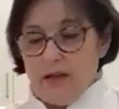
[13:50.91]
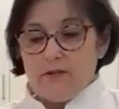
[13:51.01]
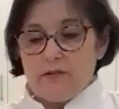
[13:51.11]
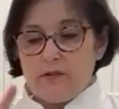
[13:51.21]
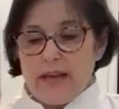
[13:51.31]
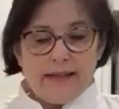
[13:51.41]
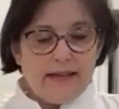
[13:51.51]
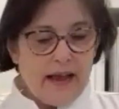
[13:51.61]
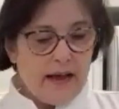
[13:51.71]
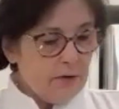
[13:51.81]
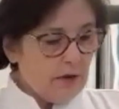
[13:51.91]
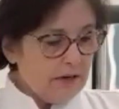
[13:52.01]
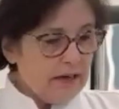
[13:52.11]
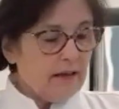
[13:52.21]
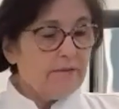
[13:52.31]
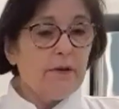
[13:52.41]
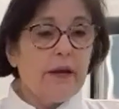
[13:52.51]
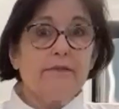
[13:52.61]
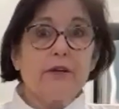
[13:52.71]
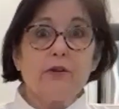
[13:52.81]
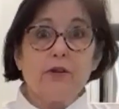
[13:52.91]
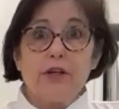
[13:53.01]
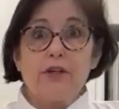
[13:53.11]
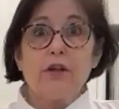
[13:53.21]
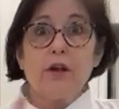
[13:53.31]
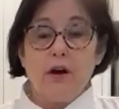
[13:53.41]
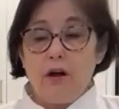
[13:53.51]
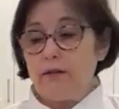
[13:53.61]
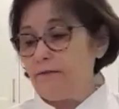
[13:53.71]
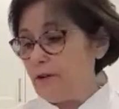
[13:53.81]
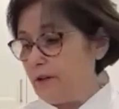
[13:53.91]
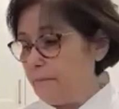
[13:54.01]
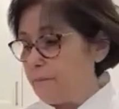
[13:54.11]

So that's how you can tell if you have a good olive oil.